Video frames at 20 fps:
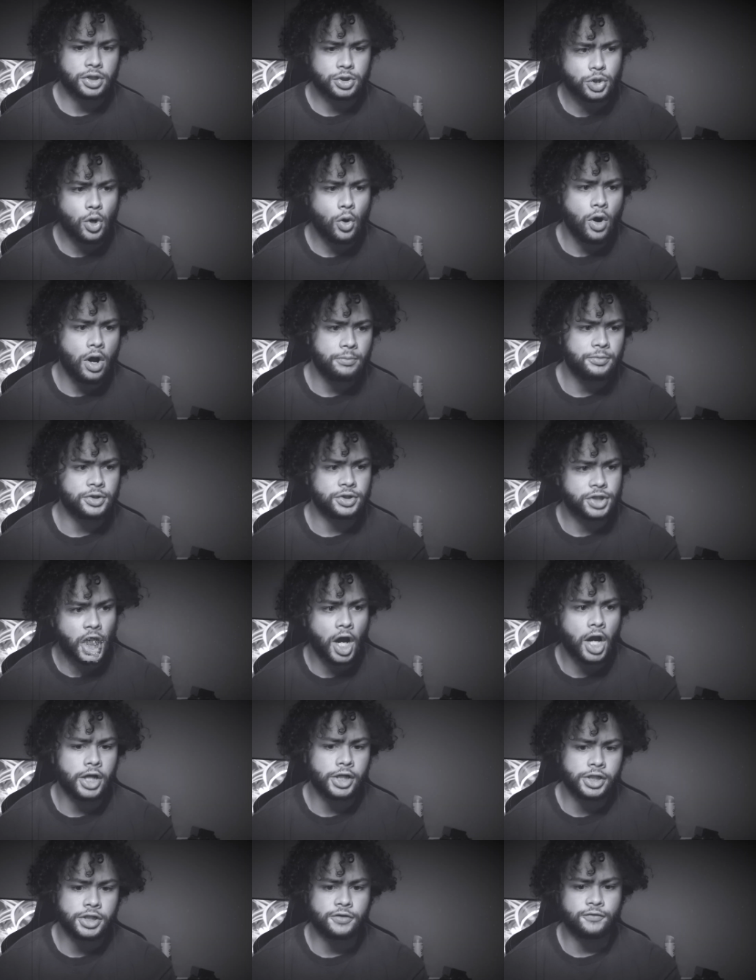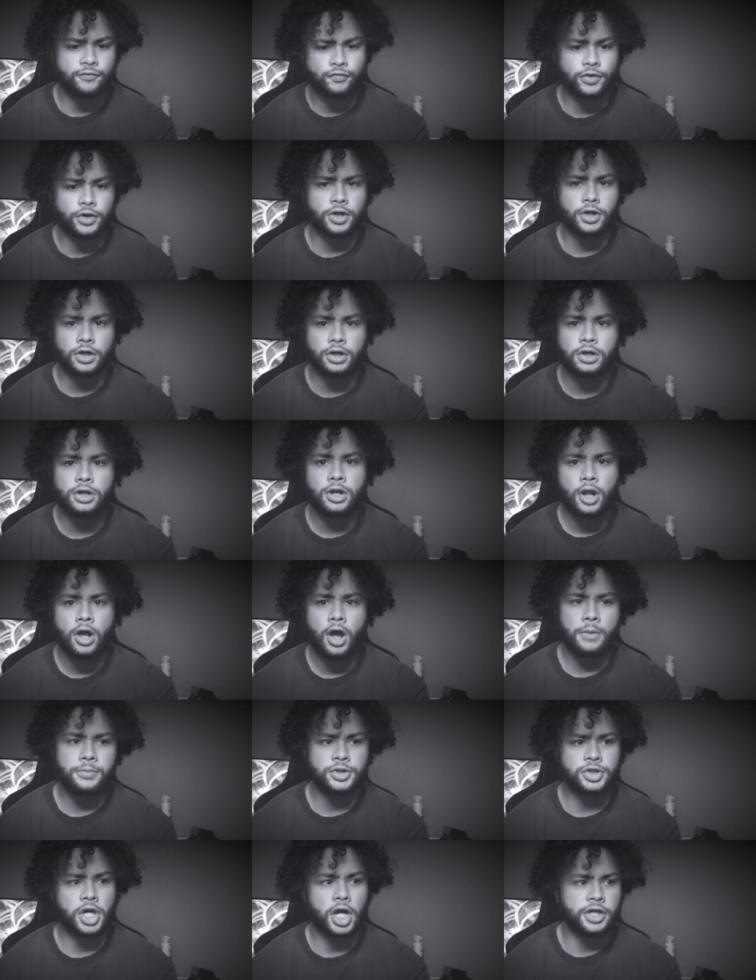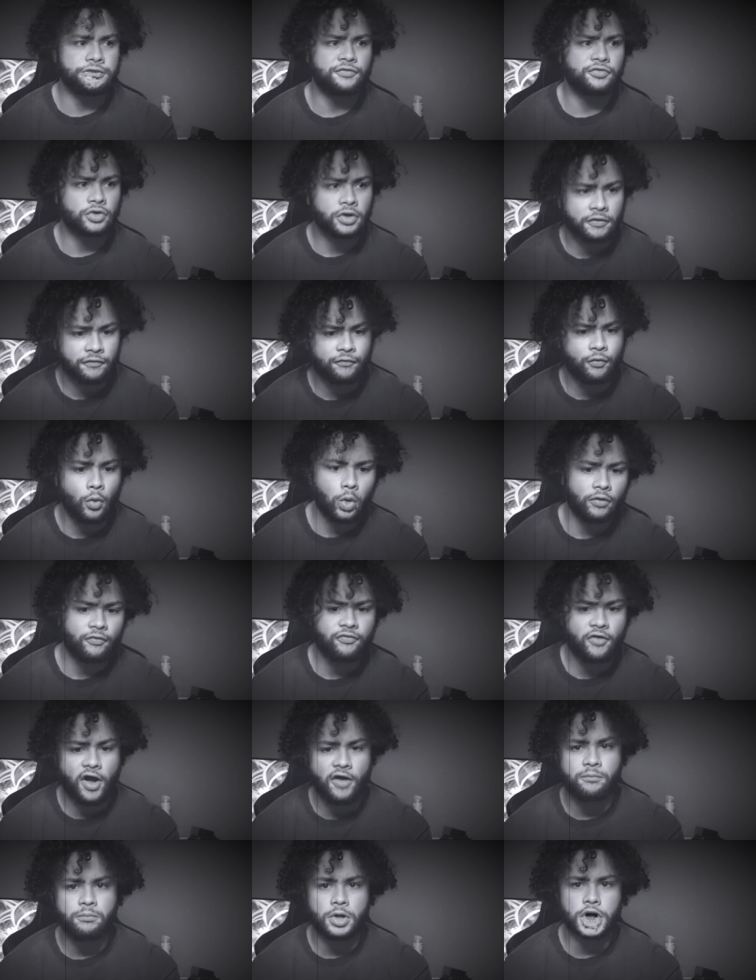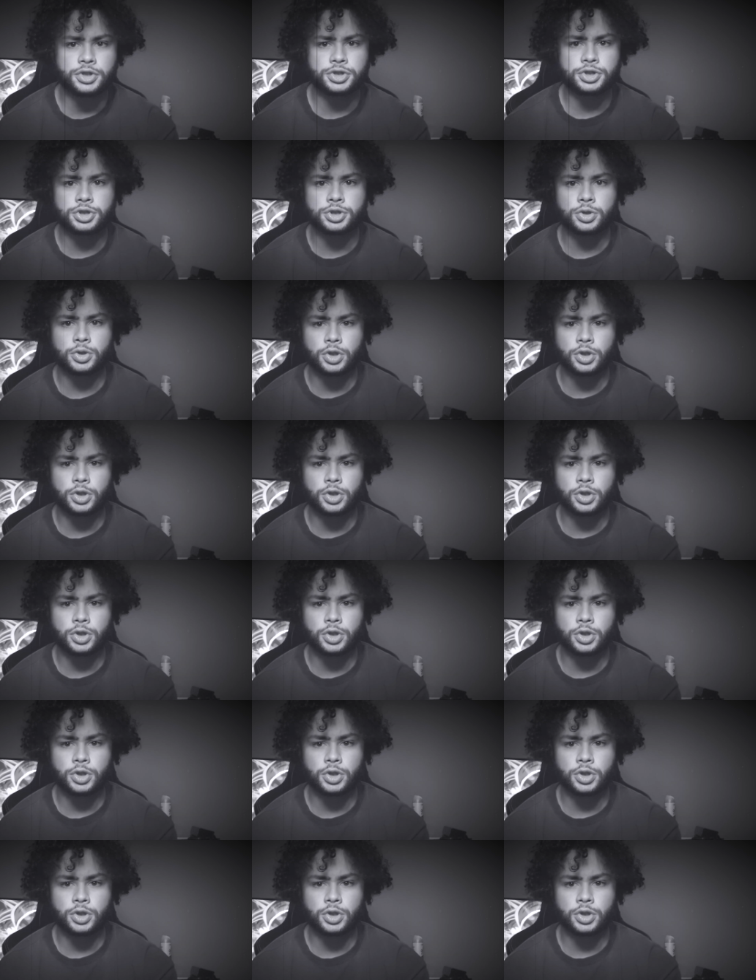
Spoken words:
yo, I've been dieting for like 4 or 5 months,